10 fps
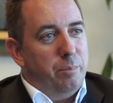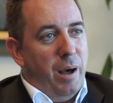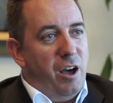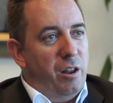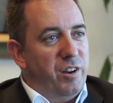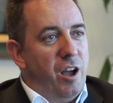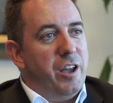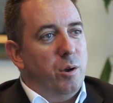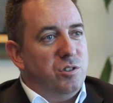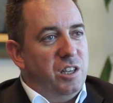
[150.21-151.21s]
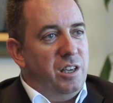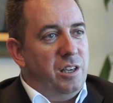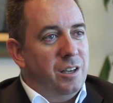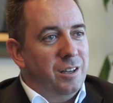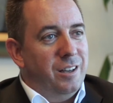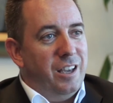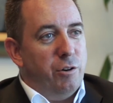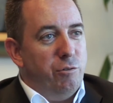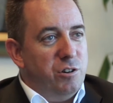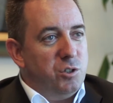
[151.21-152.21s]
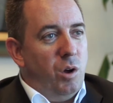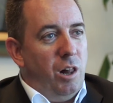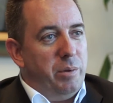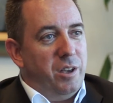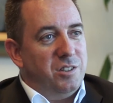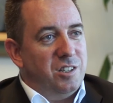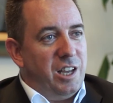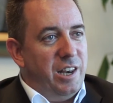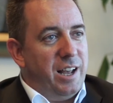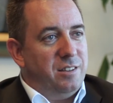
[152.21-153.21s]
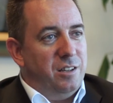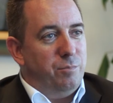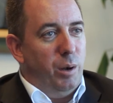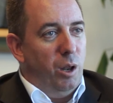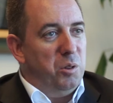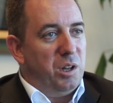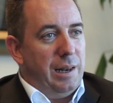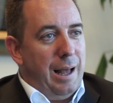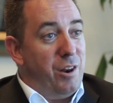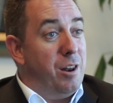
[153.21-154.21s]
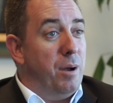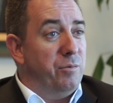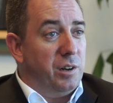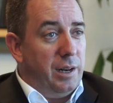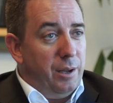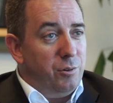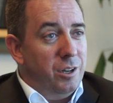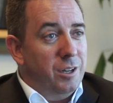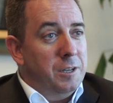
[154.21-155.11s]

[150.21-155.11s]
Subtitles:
part of an IoT era as well, because it's connected below the cloud and above the cloud.